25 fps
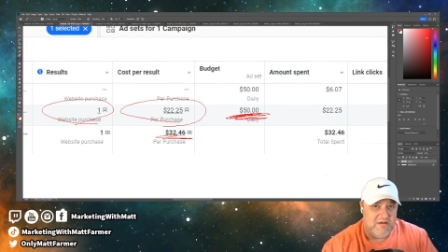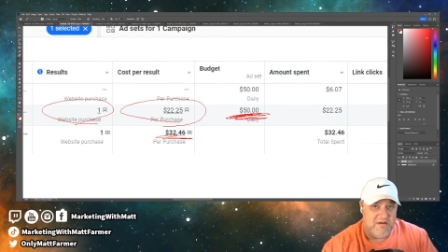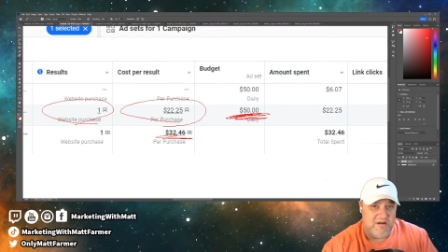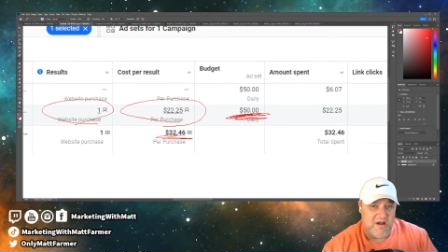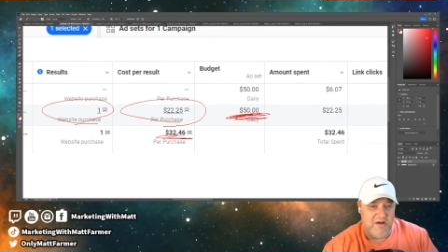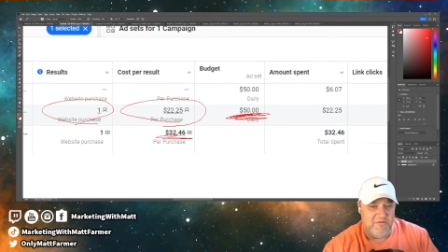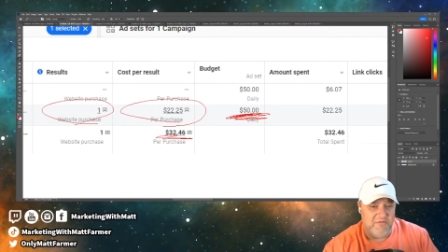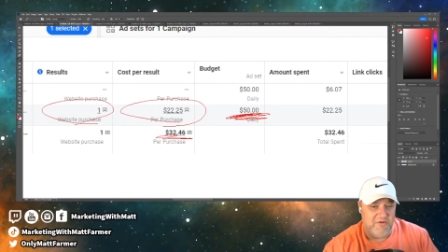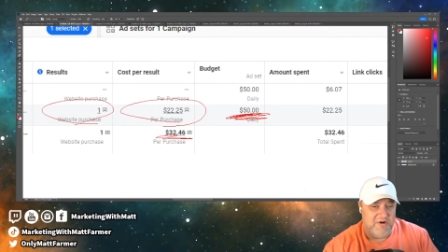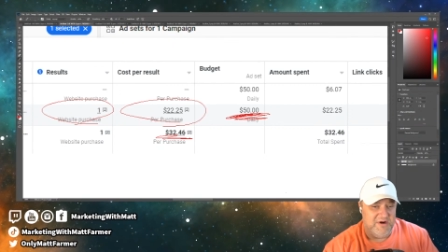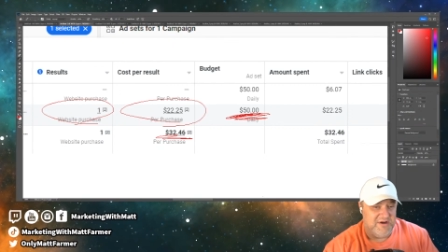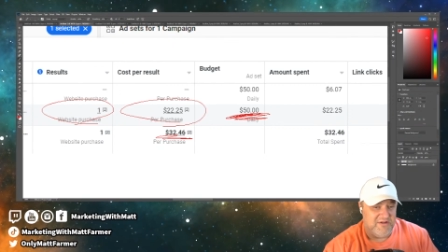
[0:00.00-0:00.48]
I
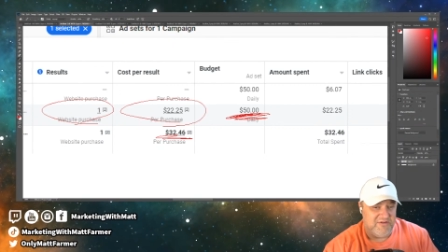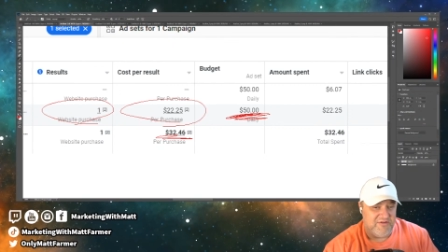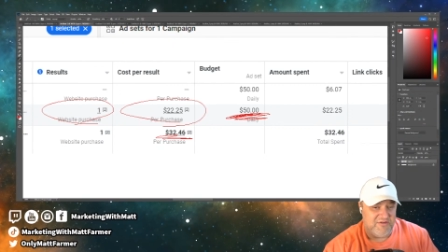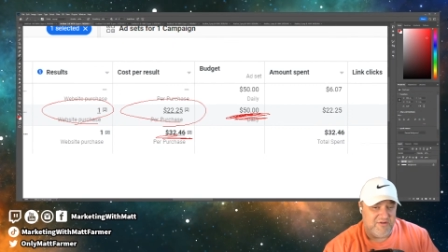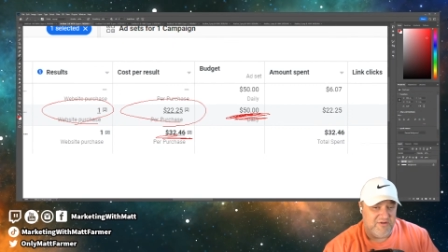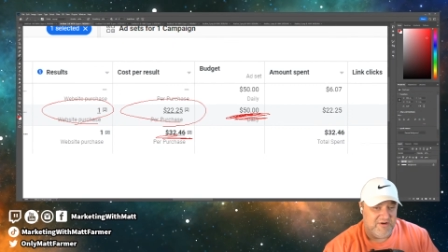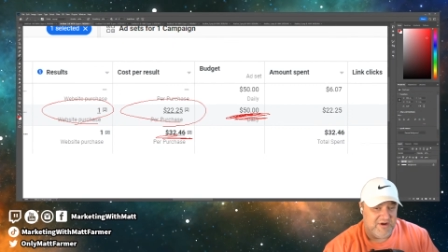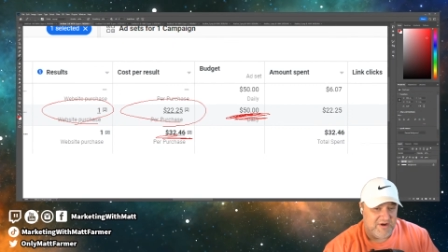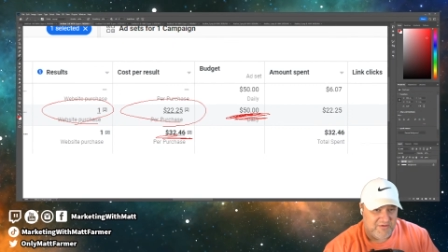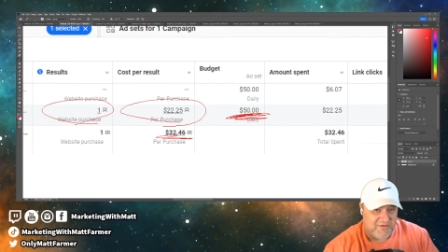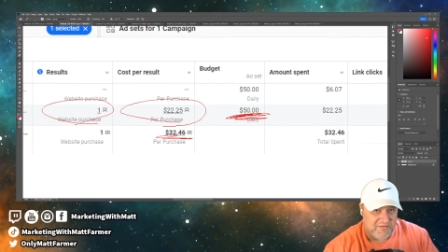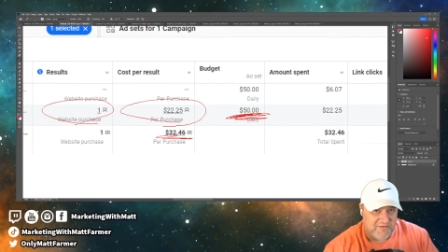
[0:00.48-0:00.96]
wanted to
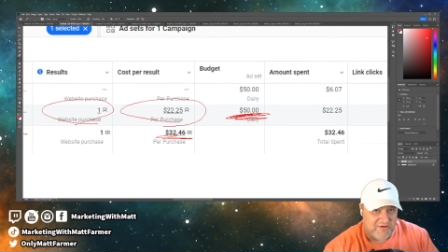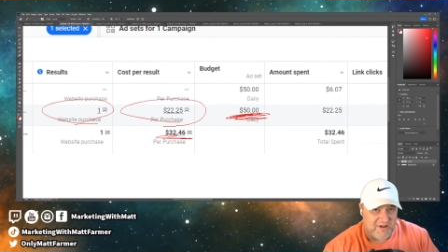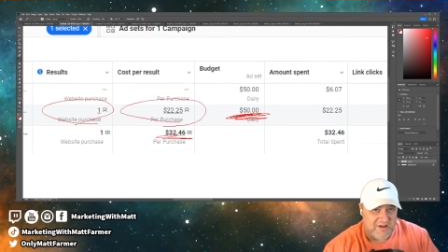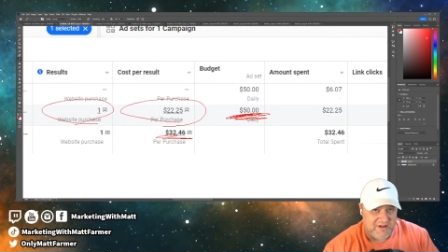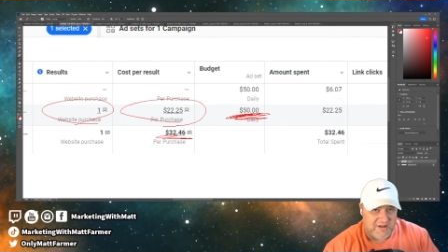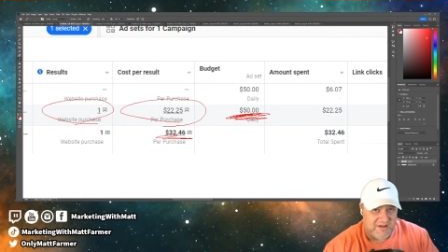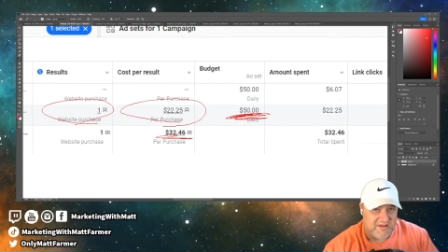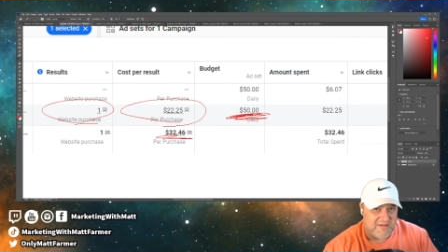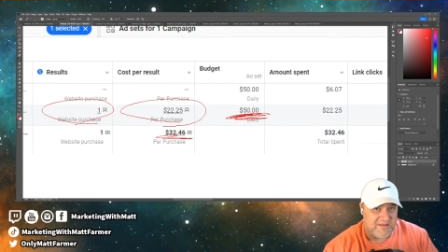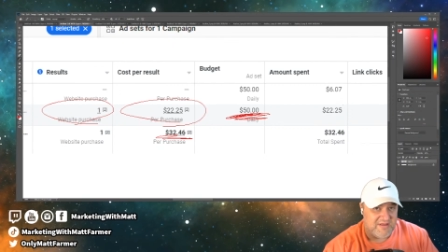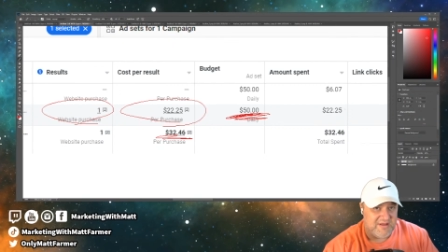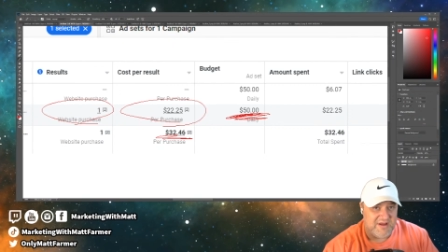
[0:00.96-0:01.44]
start out
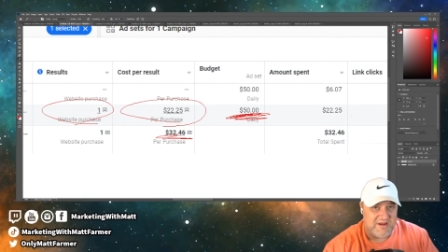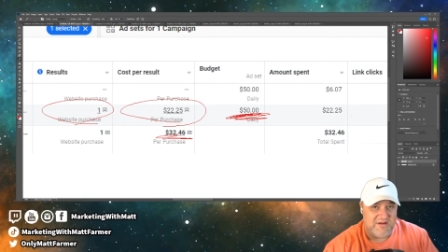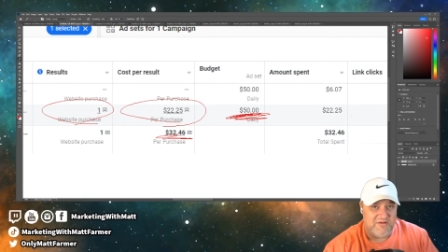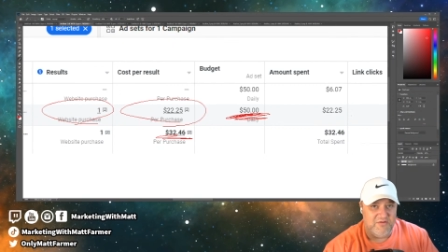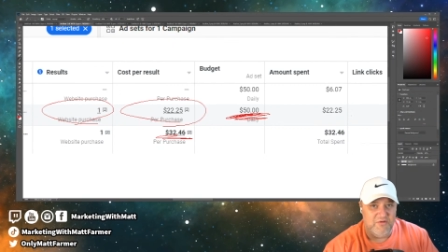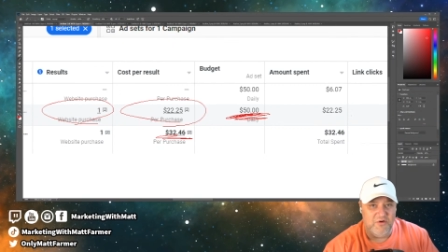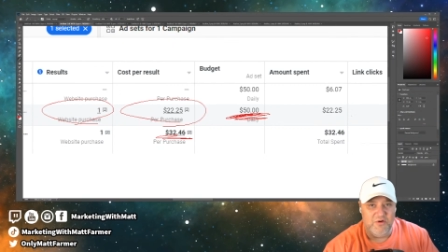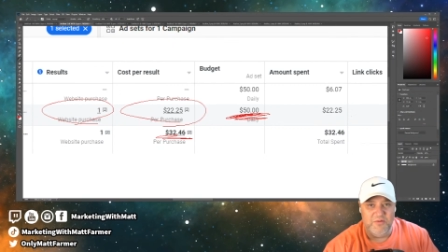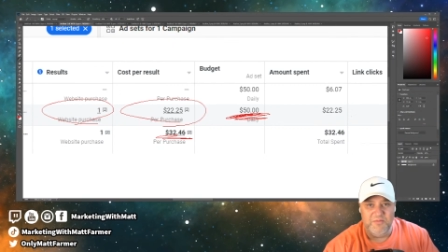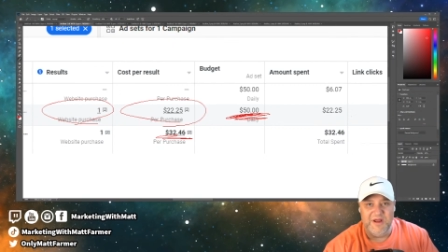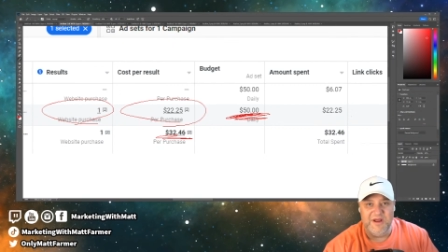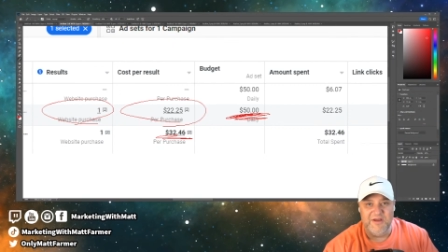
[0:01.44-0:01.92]
realistic.
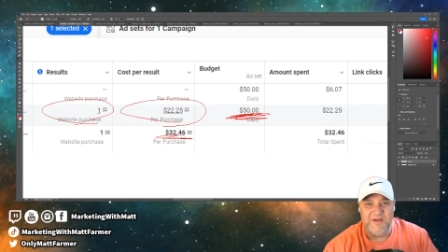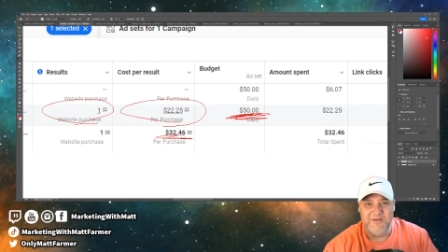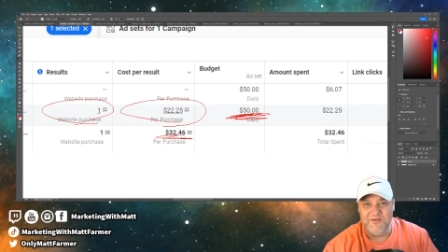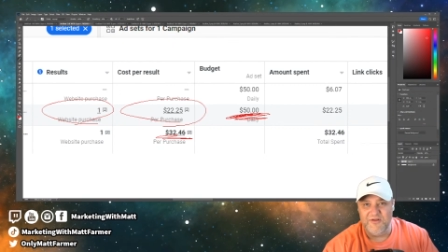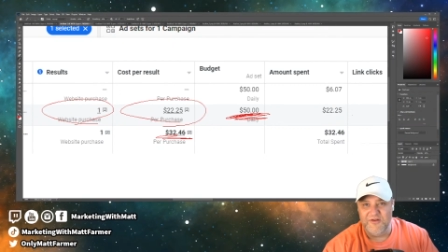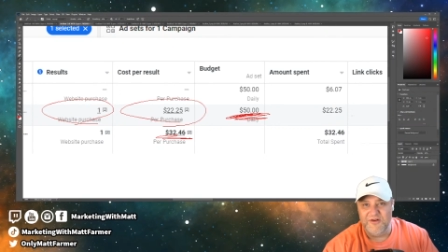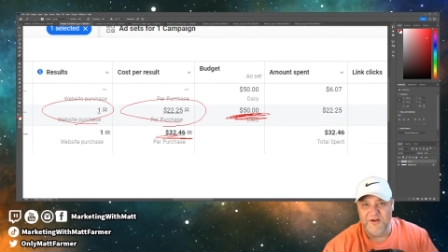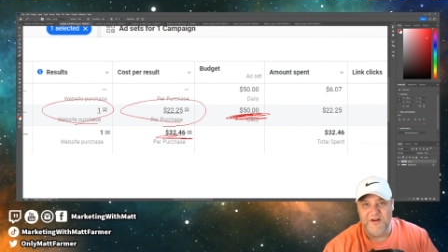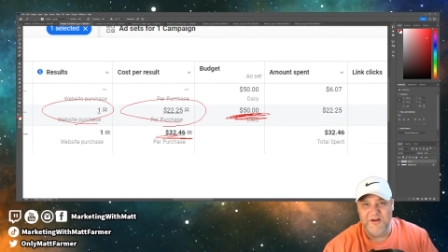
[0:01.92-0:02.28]
Normally I start